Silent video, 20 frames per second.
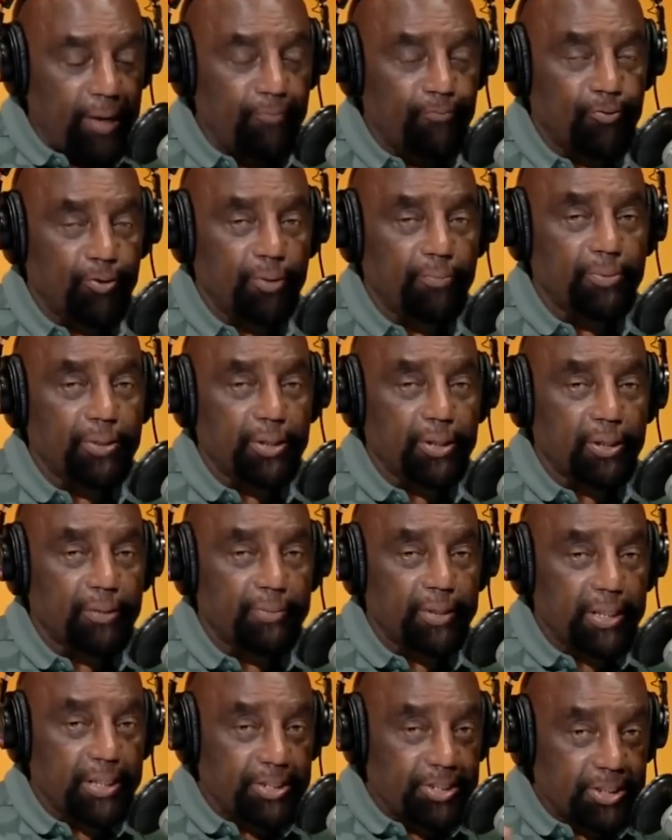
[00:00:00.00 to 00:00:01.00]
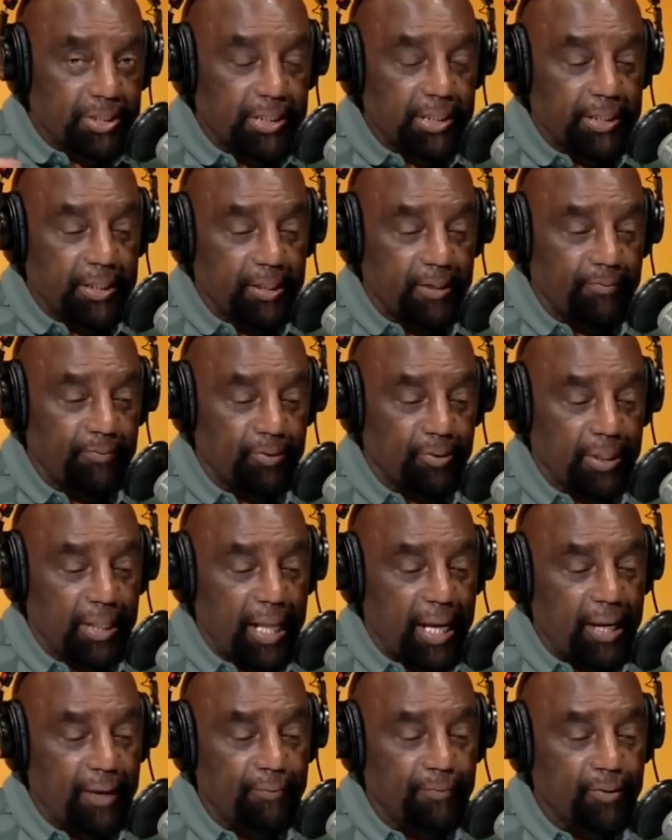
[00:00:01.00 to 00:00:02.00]
from them and just live your
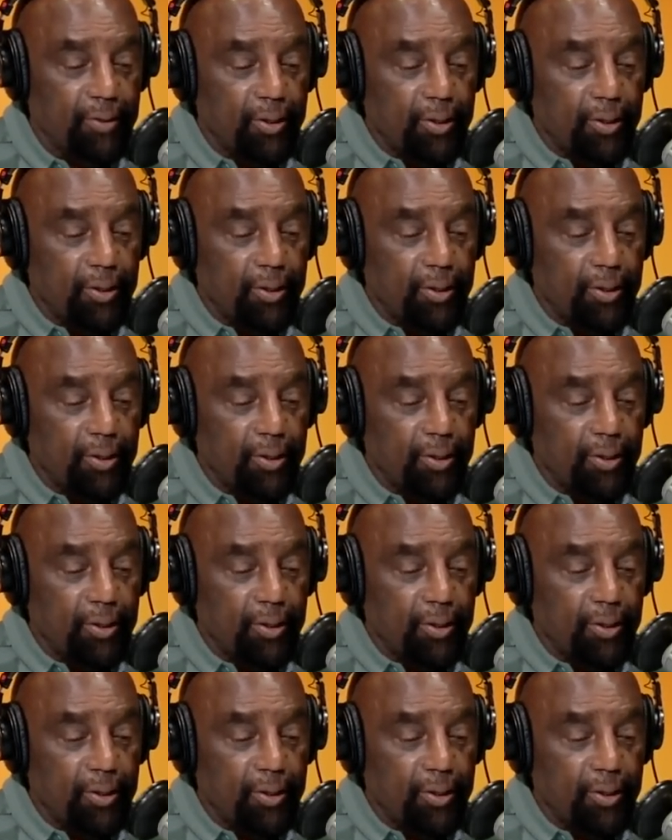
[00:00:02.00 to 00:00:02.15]
life.